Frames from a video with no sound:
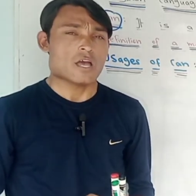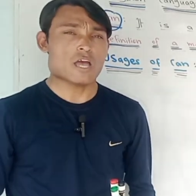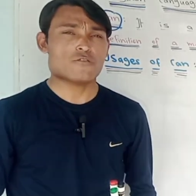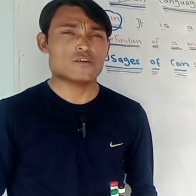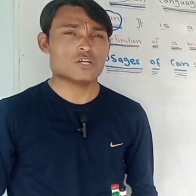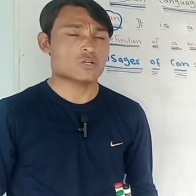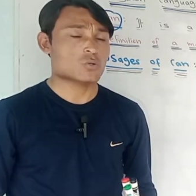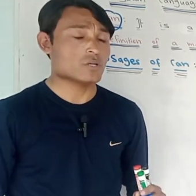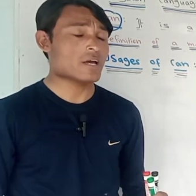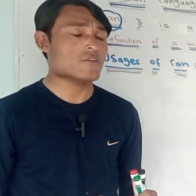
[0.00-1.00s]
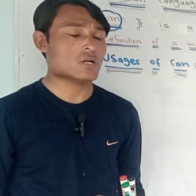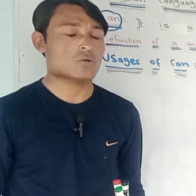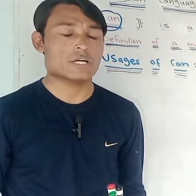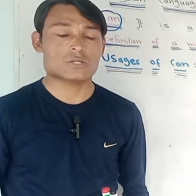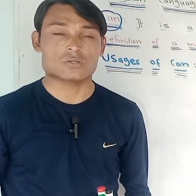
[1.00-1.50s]
Today we are
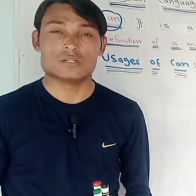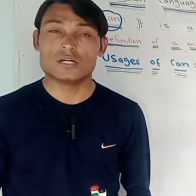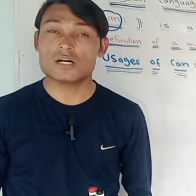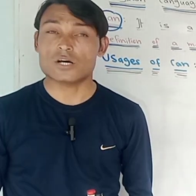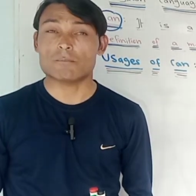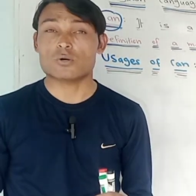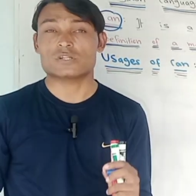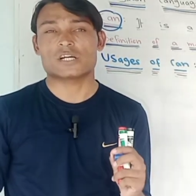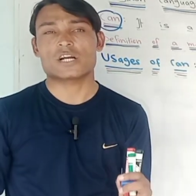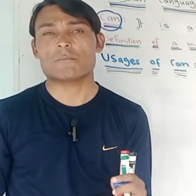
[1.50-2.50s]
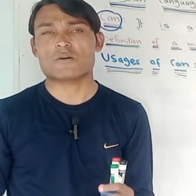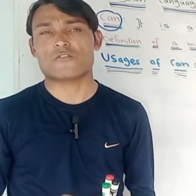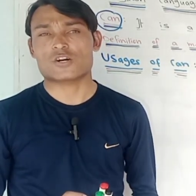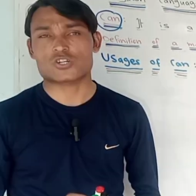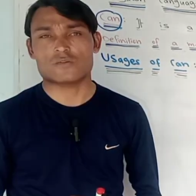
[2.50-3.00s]
going to learn about the grammar
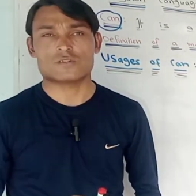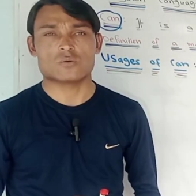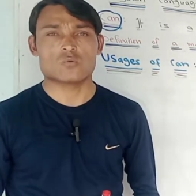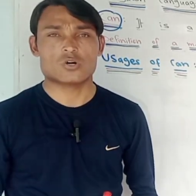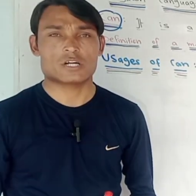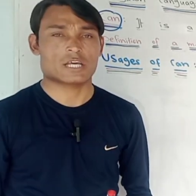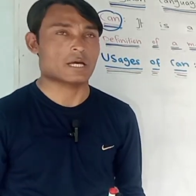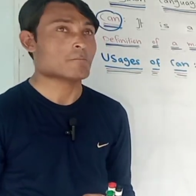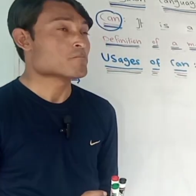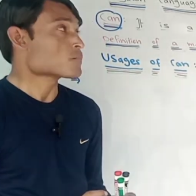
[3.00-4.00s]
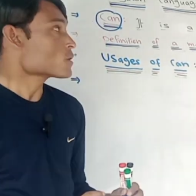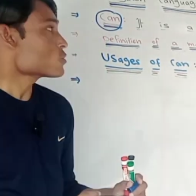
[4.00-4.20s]
function of the word can.